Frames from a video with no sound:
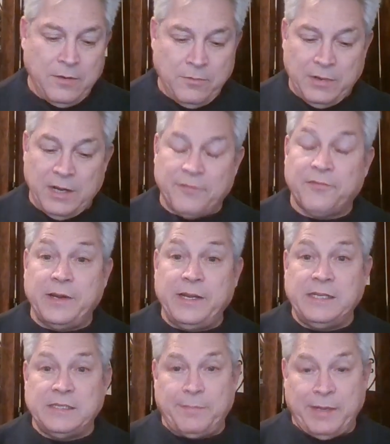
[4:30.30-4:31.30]
Whatever
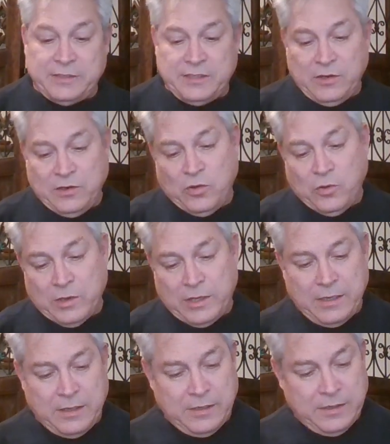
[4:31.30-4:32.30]
he's about to
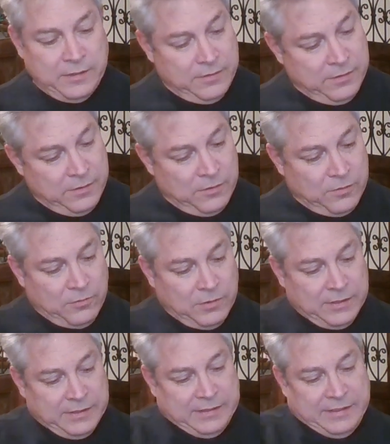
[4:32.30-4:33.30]
uncork on
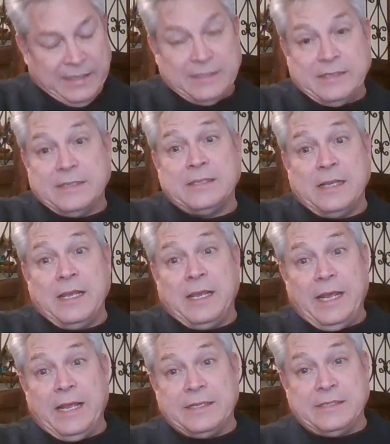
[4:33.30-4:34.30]
Ron DeSantis,
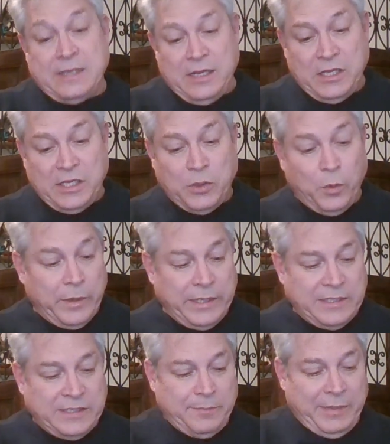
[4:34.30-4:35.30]
it's
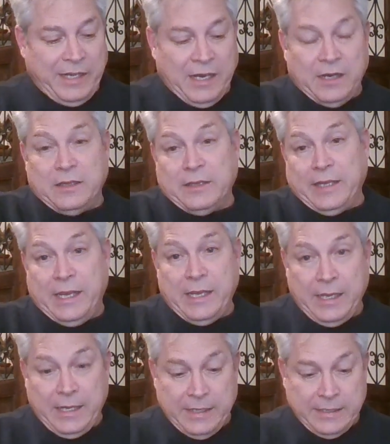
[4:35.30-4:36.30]
going to be ugly,
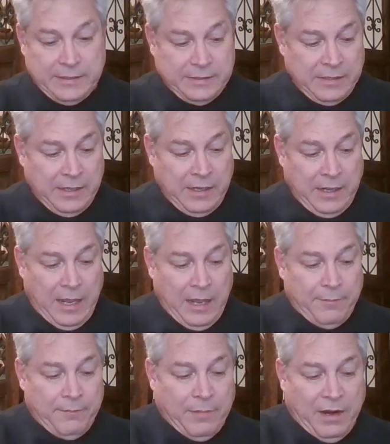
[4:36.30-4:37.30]
and
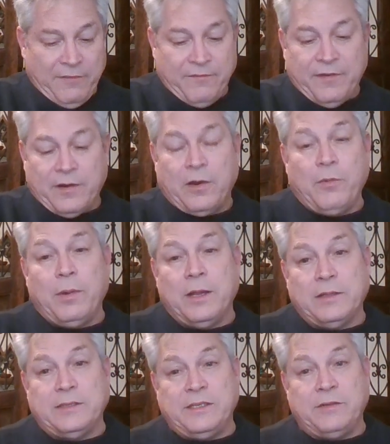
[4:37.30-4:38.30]
it might very
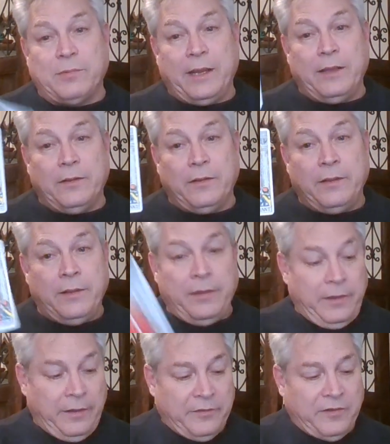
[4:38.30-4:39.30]
well derail
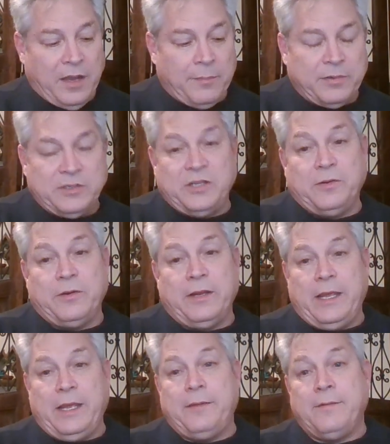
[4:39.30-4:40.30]
his
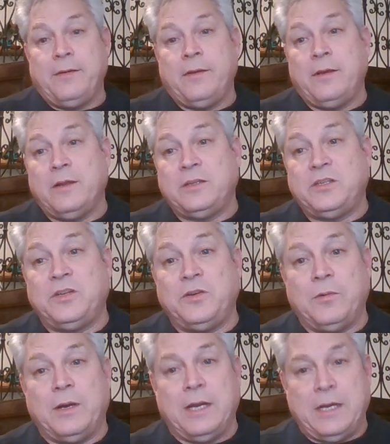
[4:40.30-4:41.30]
opportunity
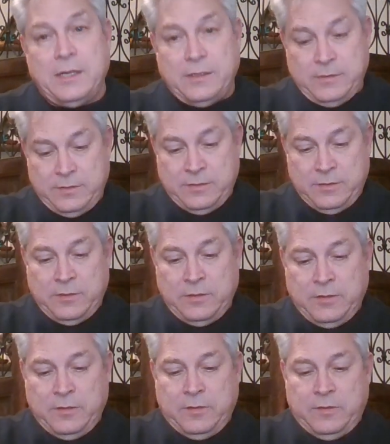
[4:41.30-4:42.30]
to
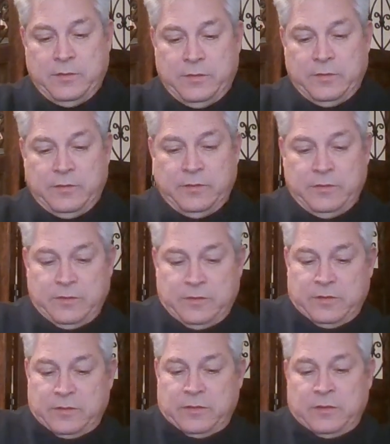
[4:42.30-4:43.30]
uh,
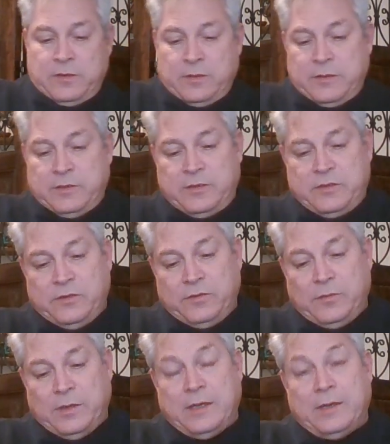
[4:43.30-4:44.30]

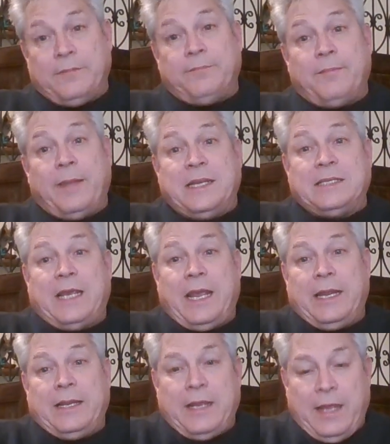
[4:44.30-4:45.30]
to uh,
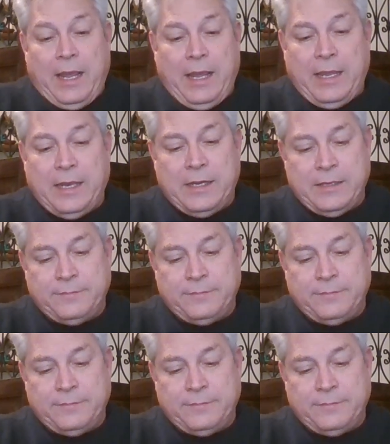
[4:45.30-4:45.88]
maintain a uh,